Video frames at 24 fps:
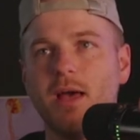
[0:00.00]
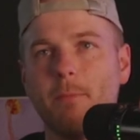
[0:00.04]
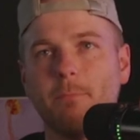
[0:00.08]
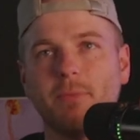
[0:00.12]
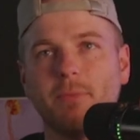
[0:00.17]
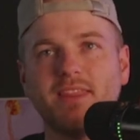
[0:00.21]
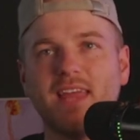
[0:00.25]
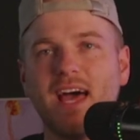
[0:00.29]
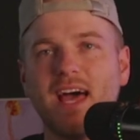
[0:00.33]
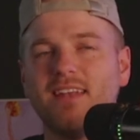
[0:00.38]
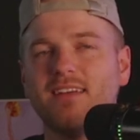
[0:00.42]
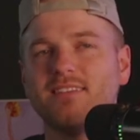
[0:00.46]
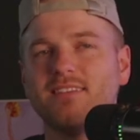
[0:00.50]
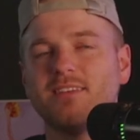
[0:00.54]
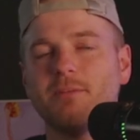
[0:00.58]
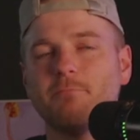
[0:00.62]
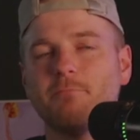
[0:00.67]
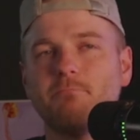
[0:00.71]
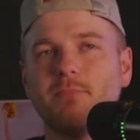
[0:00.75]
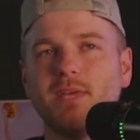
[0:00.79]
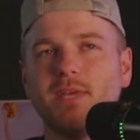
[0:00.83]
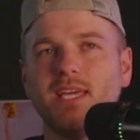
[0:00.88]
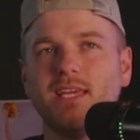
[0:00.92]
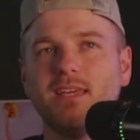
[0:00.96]
but that doesn't
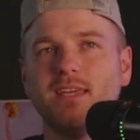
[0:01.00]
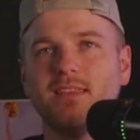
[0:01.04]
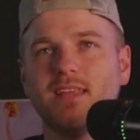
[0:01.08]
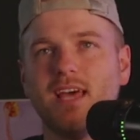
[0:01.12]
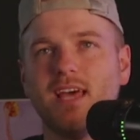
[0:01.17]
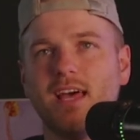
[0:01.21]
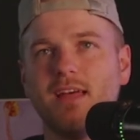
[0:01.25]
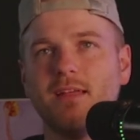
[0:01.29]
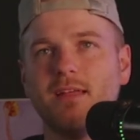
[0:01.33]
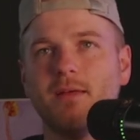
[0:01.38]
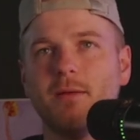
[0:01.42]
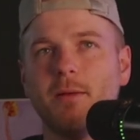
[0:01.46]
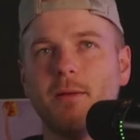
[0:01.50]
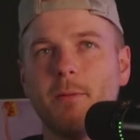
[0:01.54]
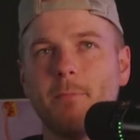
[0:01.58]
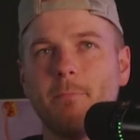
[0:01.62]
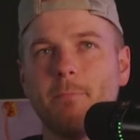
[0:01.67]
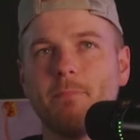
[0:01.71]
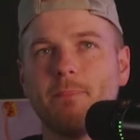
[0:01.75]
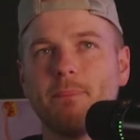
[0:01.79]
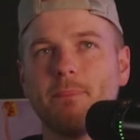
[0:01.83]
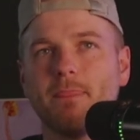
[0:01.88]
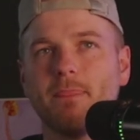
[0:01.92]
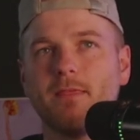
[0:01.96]
mean that
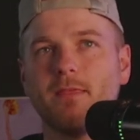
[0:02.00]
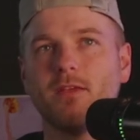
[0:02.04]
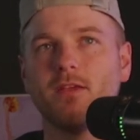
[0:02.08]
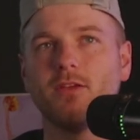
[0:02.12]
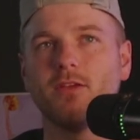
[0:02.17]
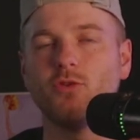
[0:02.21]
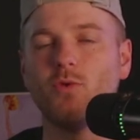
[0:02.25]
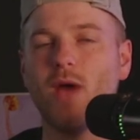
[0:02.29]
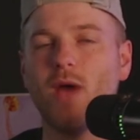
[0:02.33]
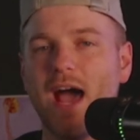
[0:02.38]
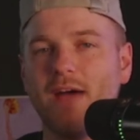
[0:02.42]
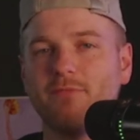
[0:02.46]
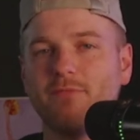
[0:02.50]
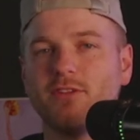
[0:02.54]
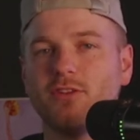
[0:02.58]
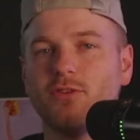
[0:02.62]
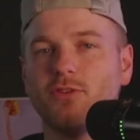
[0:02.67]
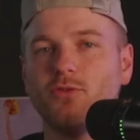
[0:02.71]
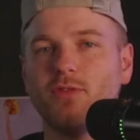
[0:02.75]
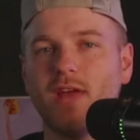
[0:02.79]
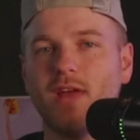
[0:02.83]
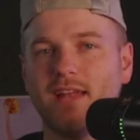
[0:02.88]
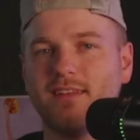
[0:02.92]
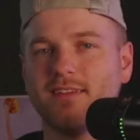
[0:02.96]
you have to
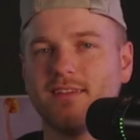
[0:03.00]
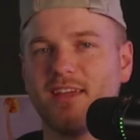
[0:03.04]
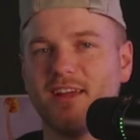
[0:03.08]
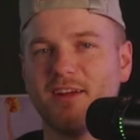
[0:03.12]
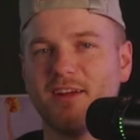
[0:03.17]
do that to care